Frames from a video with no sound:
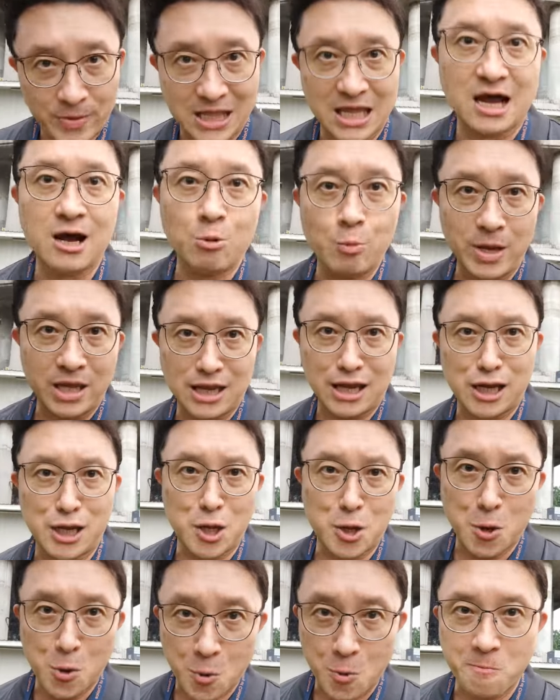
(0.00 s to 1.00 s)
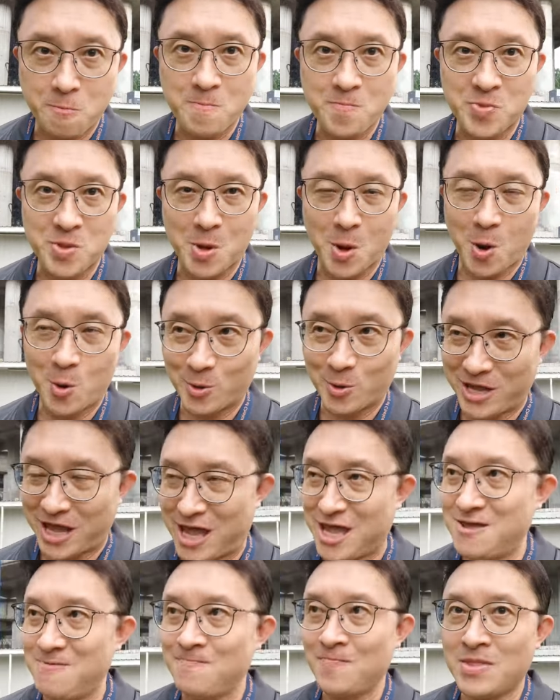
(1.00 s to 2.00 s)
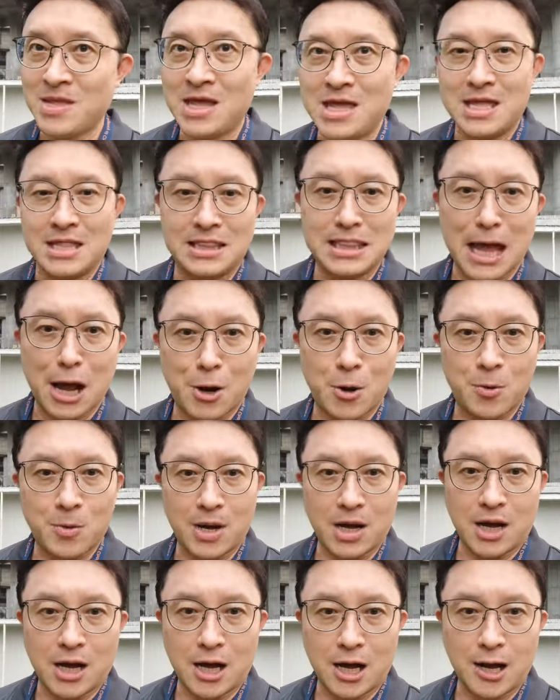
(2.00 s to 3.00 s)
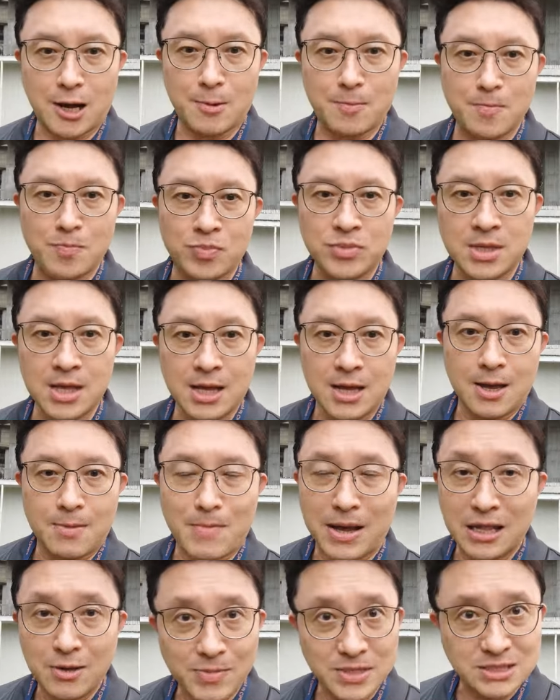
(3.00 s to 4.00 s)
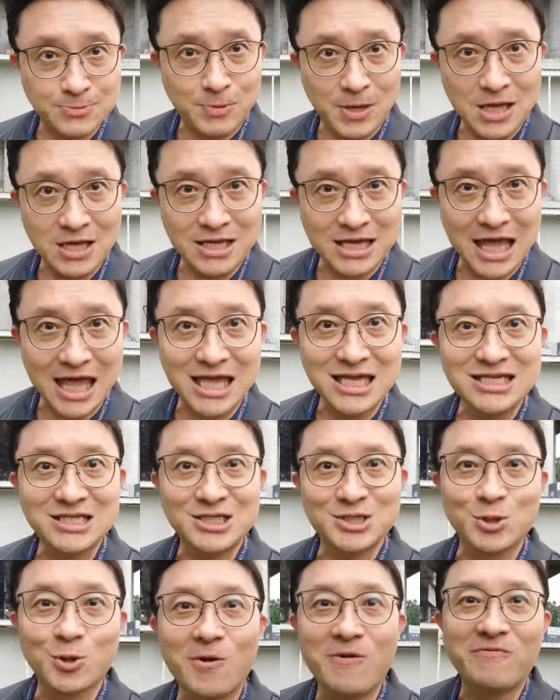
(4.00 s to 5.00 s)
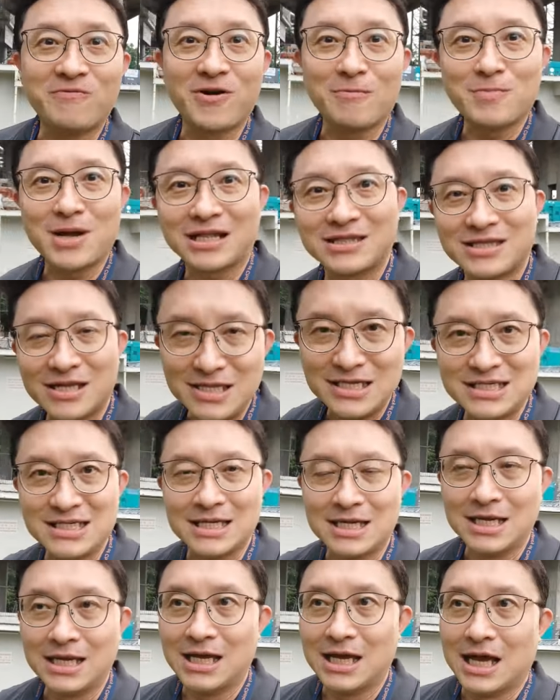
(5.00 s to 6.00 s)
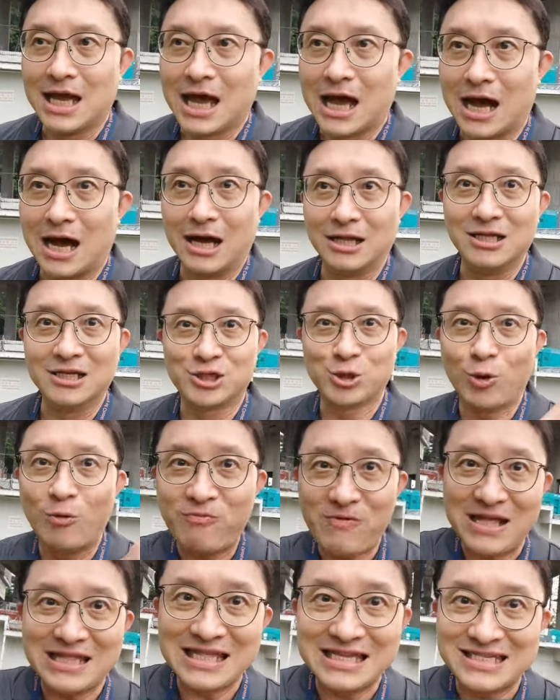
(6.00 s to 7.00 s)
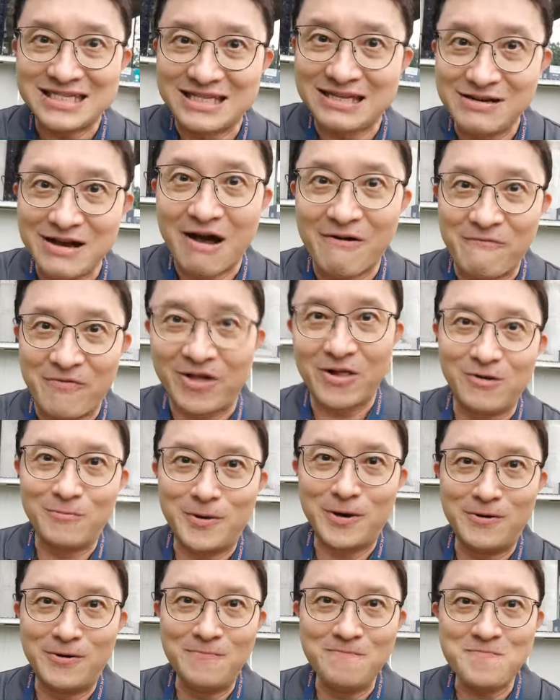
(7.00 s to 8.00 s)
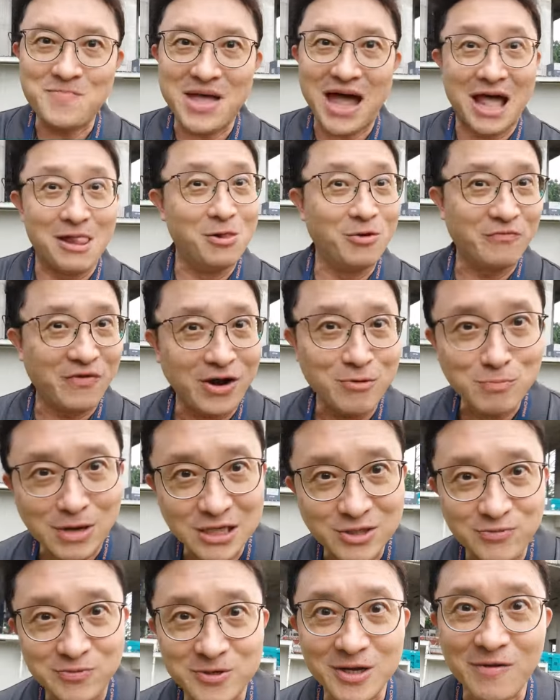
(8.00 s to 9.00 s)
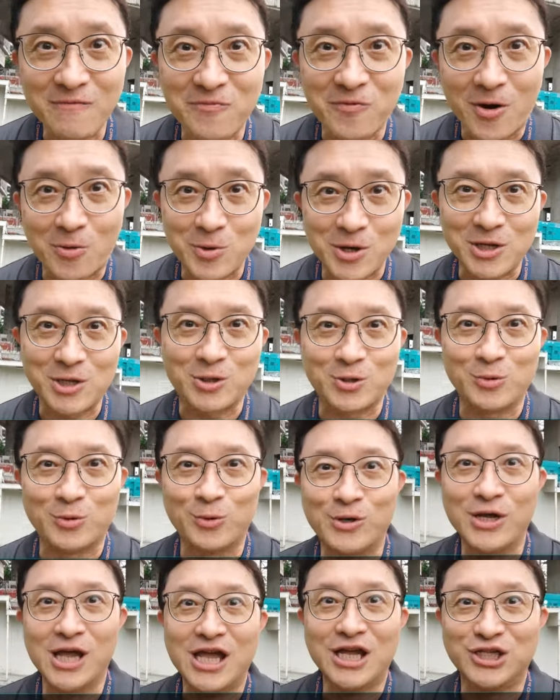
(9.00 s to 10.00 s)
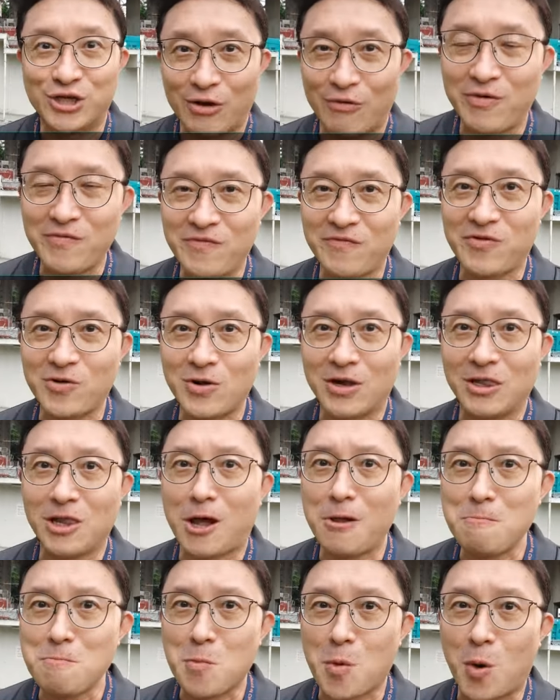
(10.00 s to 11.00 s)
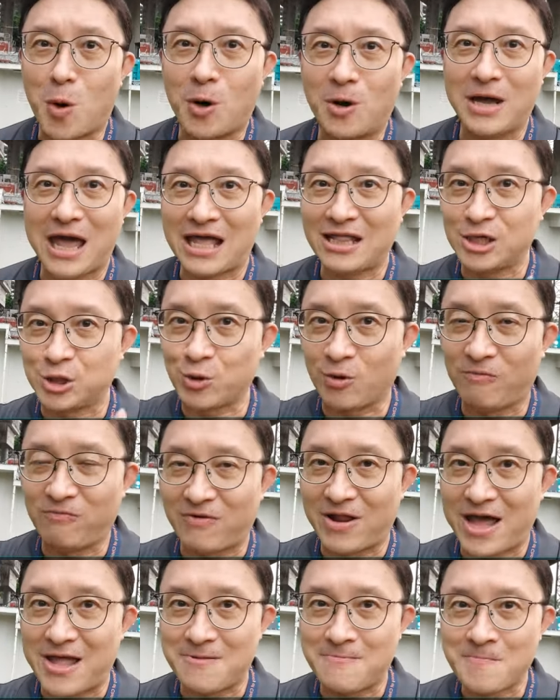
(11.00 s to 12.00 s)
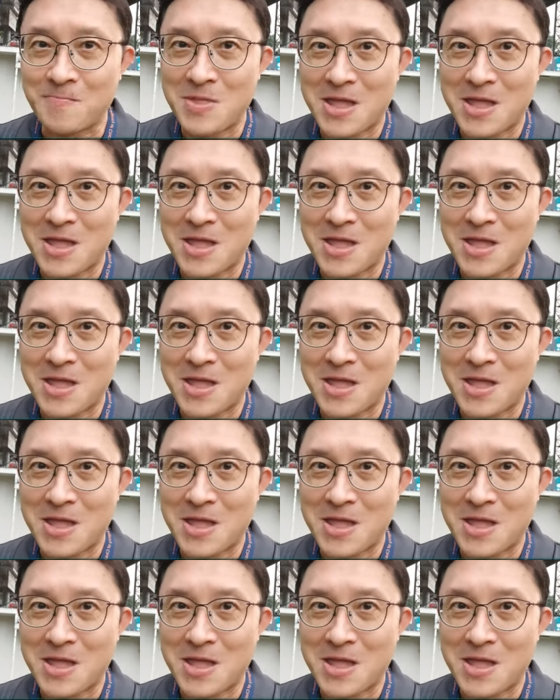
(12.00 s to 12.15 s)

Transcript: awaiting you. Okay, now my name is PK, so from Huttons. The show flat is still available. I look very much forward to sharing with you a lot more at the show flat